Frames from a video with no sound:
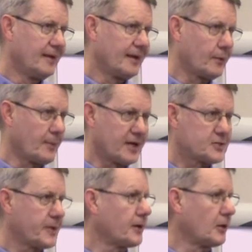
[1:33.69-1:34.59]
And we
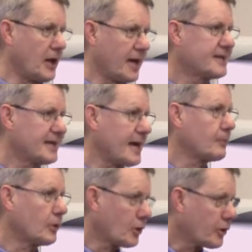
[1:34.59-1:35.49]
might spend a lot of
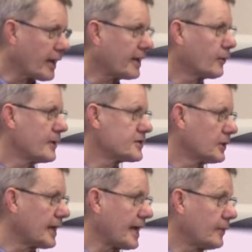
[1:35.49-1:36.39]
time learning
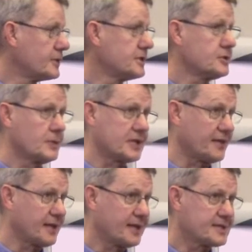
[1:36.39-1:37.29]
original languages, which I
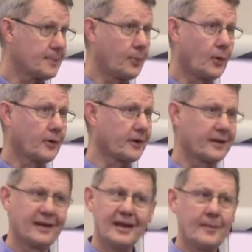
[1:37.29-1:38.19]
think is
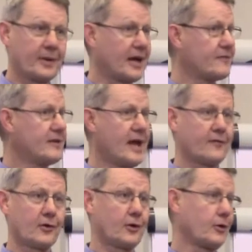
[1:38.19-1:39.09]
important, but I've
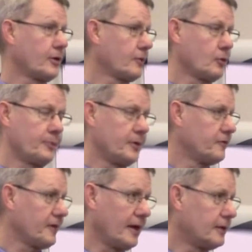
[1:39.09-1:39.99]
never heard a group
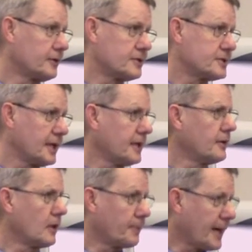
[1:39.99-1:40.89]
of elders say, you
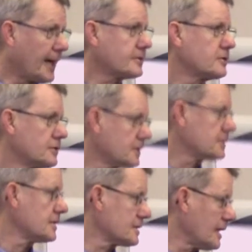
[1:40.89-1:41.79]
know, our pastor
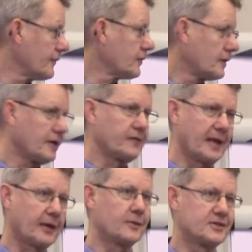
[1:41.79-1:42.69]
just doesn't have good enough
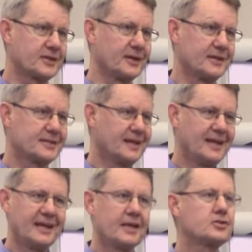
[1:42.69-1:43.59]
language skills.
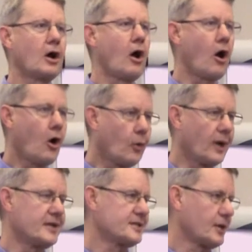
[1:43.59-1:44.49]
It's
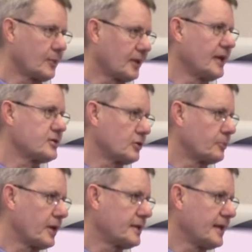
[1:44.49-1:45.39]
always a relational
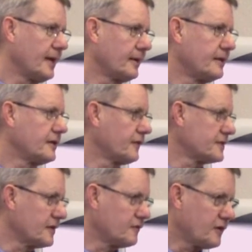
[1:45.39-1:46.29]
breakdown, a
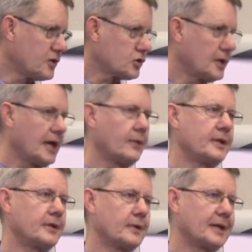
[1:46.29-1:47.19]
difference in vision, how we
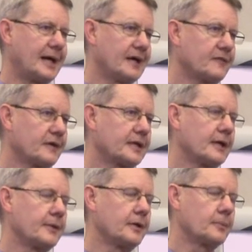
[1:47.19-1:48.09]
deal with conflict,
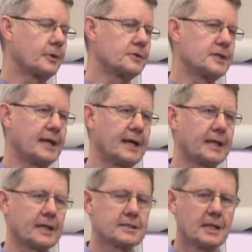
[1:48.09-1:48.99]
how we deal with
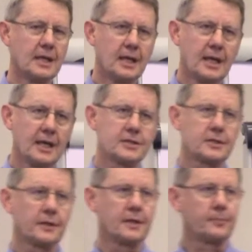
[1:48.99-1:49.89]
personalities. And
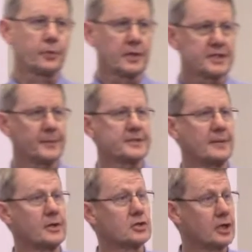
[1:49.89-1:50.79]
so the principles
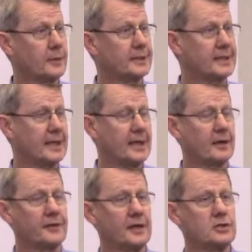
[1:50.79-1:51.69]
I'm going to share with today
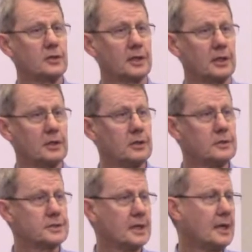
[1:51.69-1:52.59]
are things you can
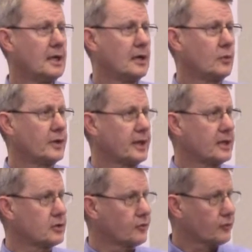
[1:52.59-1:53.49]
use
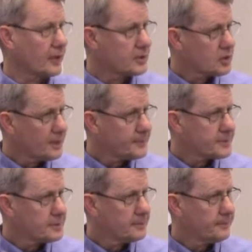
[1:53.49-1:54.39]
in your
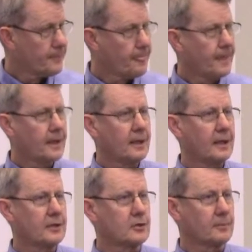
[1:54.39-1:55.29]
friendships,
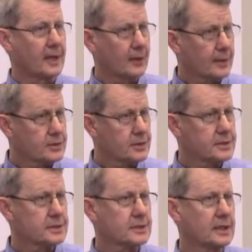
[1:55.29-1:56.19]
in your
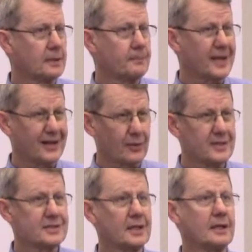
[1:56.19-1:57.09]
marriages, in
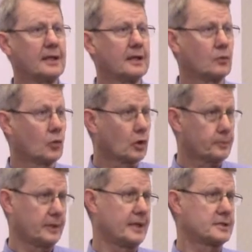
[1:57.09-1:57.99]
parenting, in
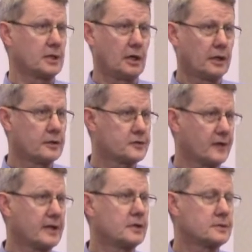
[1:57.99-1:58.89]
workplace. All those
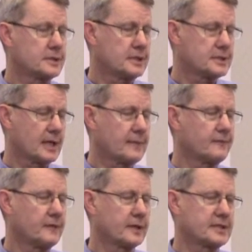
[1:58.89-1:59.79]
venues, these
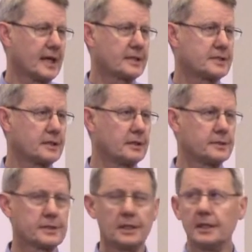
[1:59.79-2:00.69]
same exact
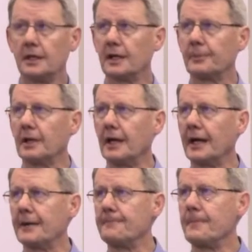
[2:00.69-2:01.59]
skills
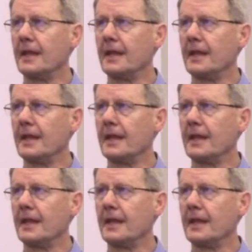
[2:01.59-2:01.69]
apply.